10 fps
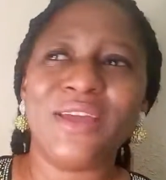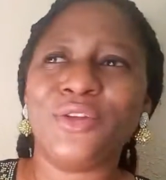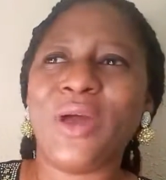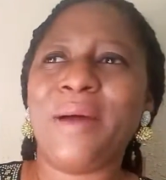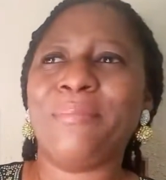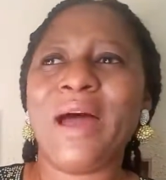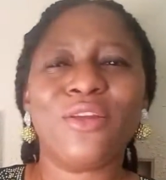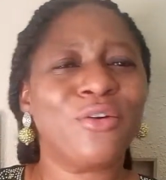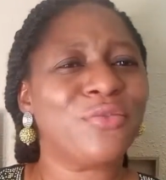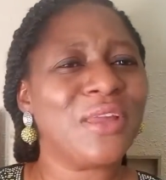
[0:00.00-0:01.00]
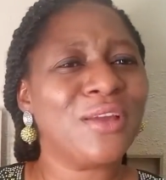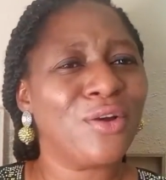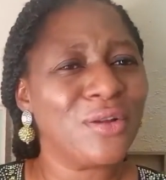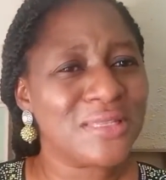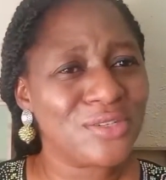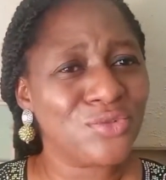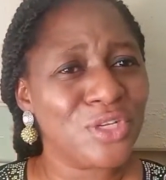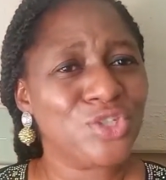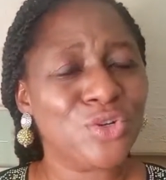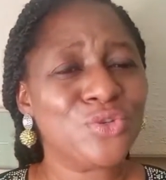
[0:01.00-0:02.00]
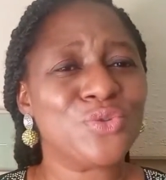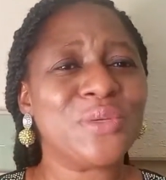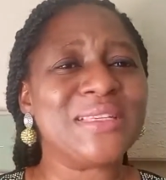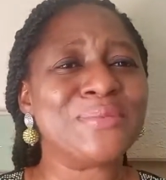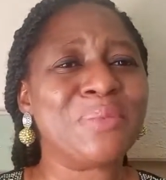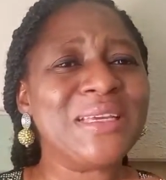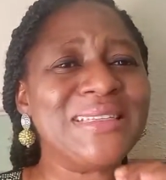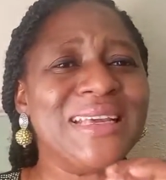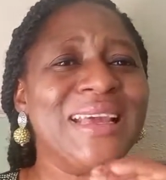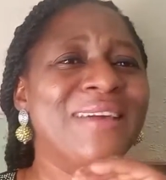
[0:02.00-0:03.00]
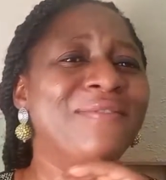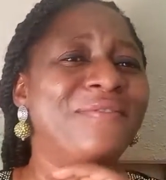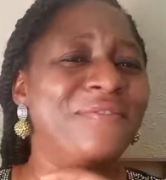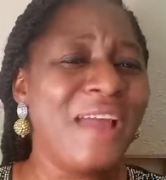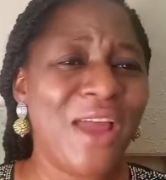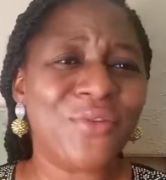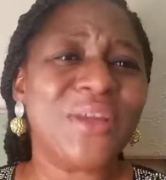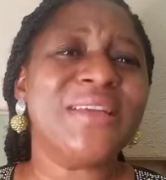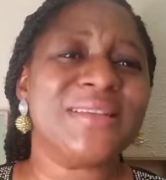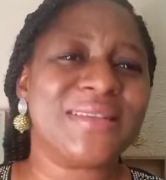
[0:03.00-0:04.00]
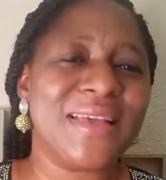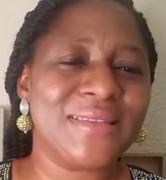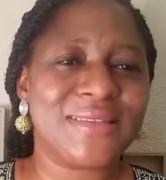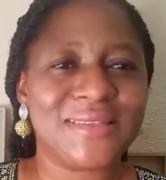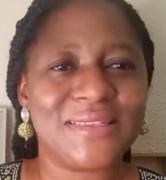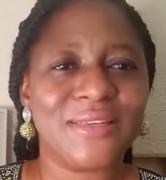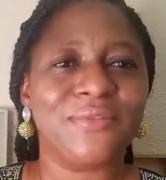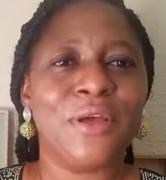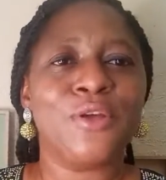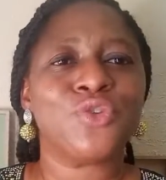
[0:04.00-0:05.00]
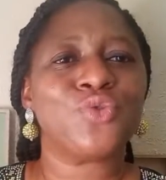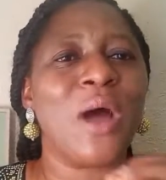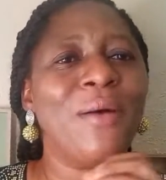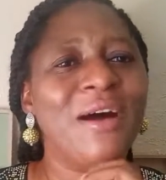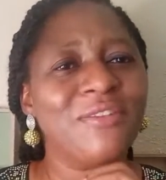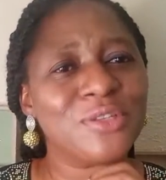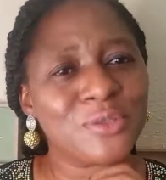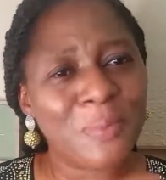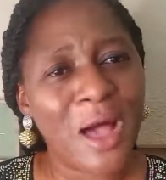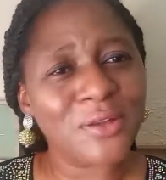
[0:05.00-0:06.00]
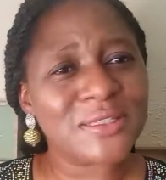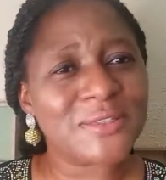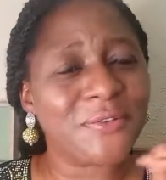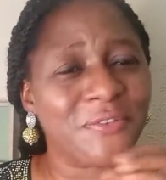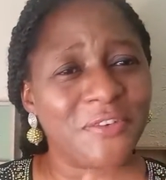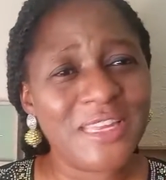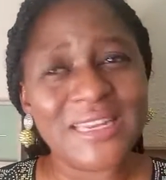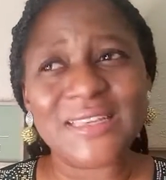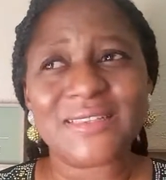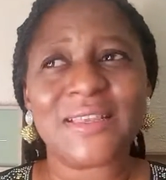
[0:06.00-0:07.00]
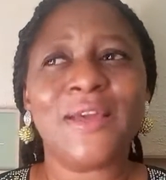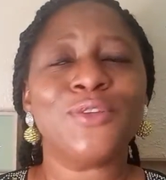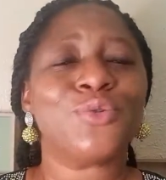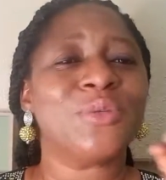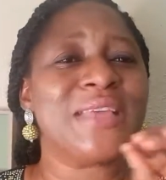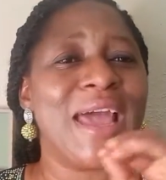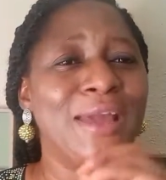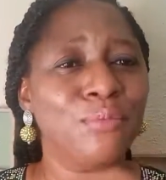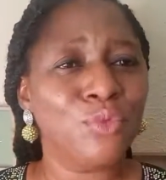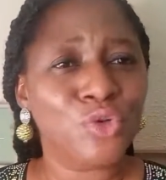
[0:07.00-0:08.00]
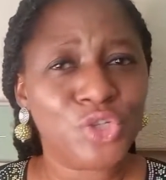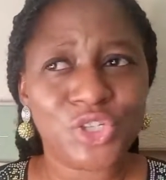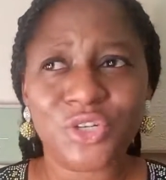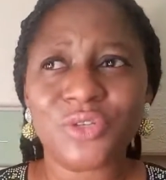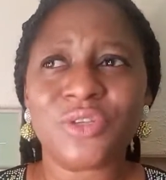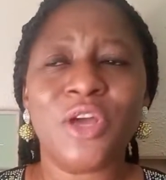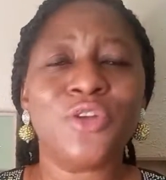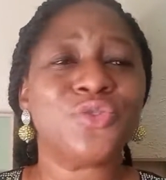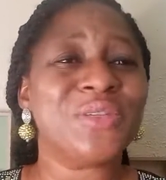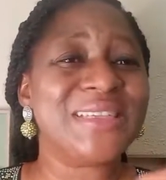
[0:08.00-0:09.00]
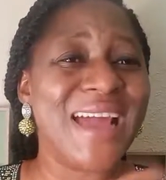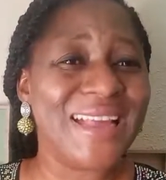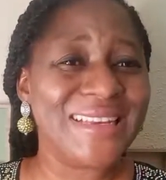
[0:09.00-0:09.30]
And part of inconsideration too is being very insensitive to our spouse feelings, to their emotions, to their